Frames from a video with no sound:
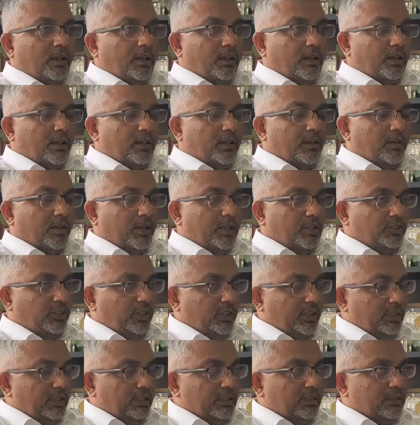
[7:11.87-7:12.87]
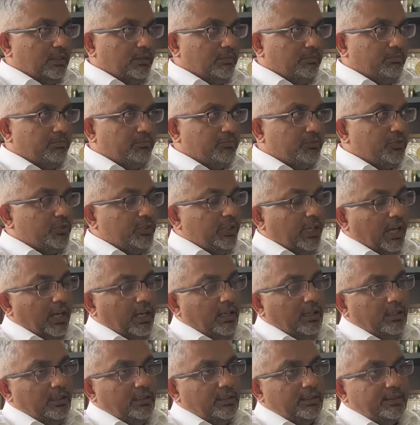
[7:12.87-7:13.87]
Hashan,
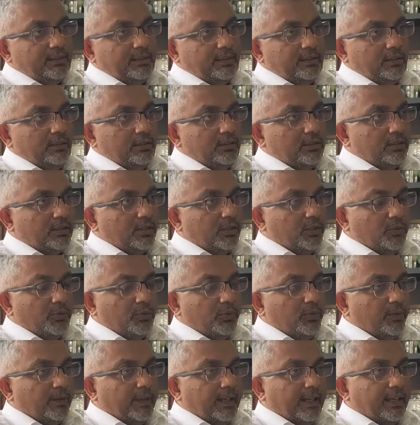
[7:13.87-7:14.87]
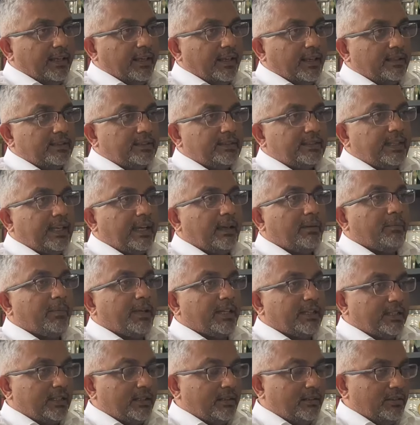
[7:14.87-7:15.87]
standard doesn't give you like exact
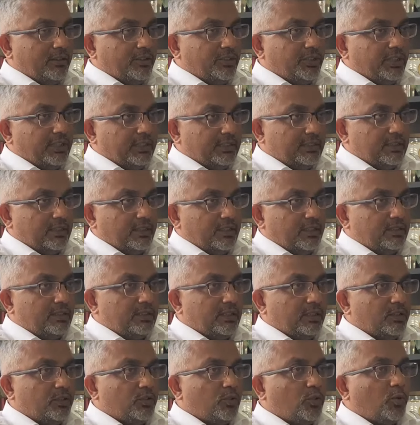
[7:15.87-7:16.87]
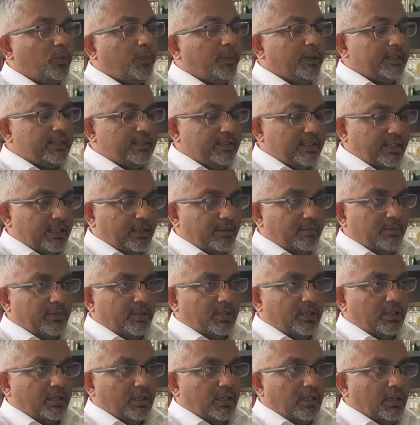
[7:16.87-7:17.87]
methodology. It's a open
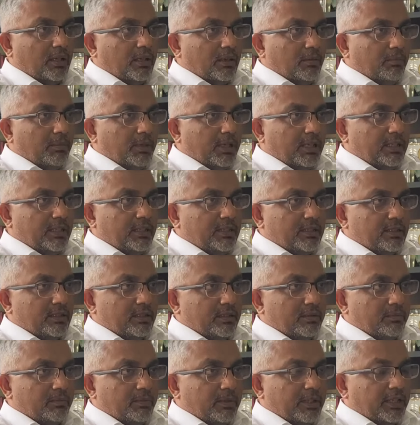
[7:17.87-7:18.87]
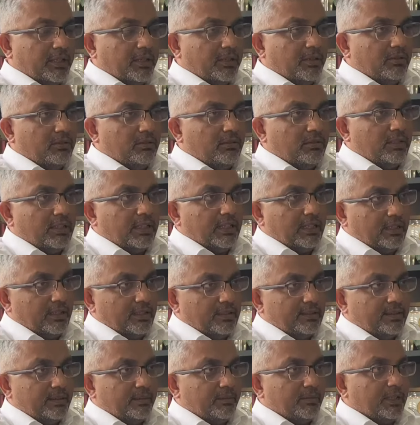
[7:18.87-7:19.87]
statement, but there are
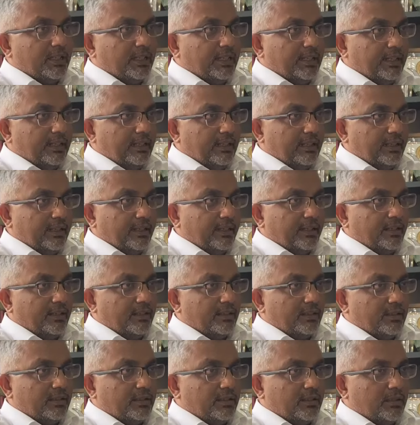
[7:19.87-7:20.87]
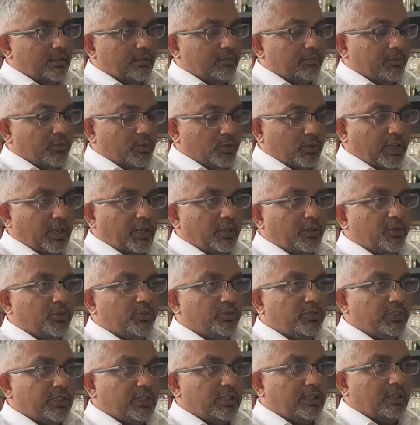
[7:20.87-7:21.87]
some guideline, you can
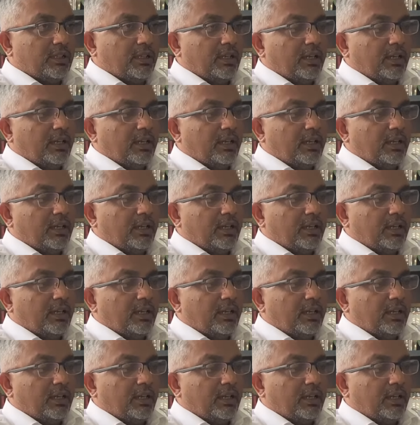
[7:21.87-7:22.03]
use it.